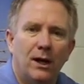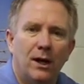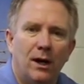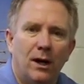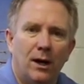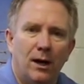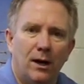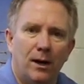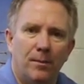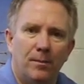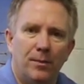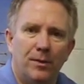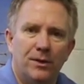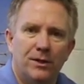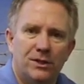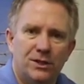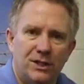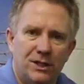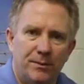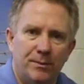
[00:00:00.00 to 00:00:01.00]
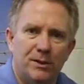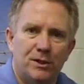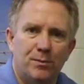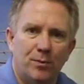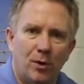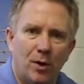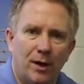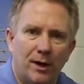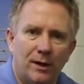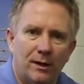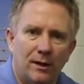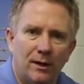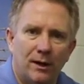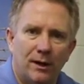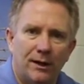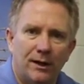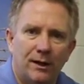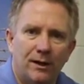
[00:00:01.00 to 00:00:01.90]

uh, the Siemens product line.